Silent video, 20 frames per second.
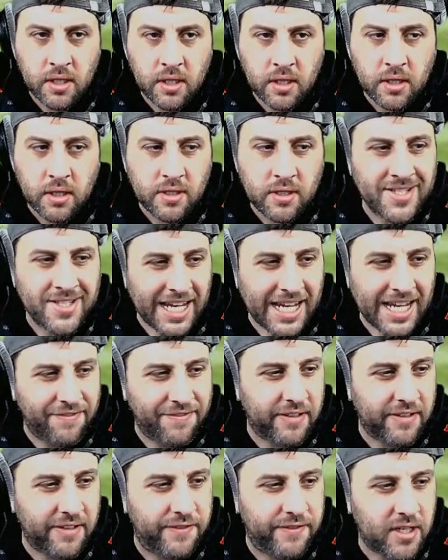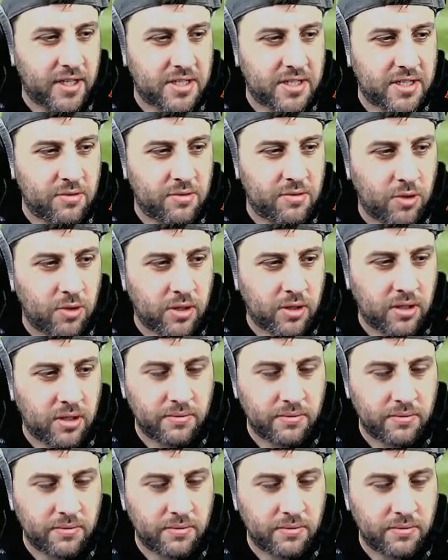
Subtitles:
Safety first and whatnot.